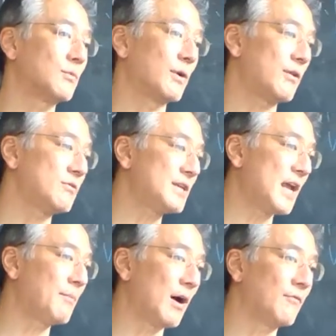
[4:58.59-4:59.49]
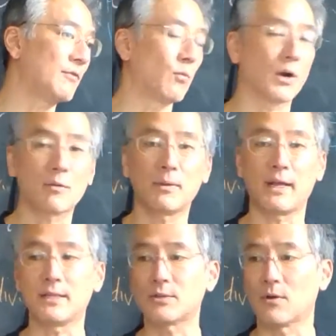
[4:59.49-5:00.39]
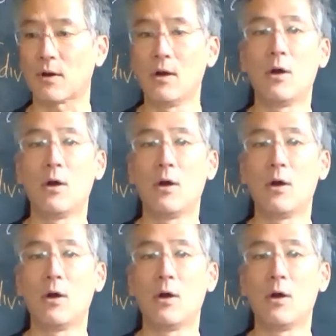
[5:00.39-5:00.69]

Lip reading: whether you tape off a workplace or